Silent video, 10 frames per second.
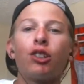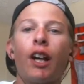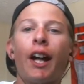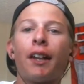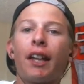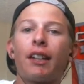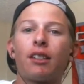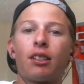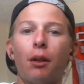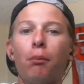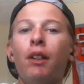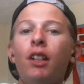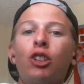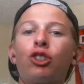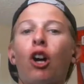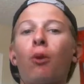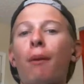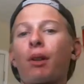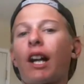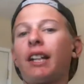And then some. So
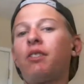remember guys,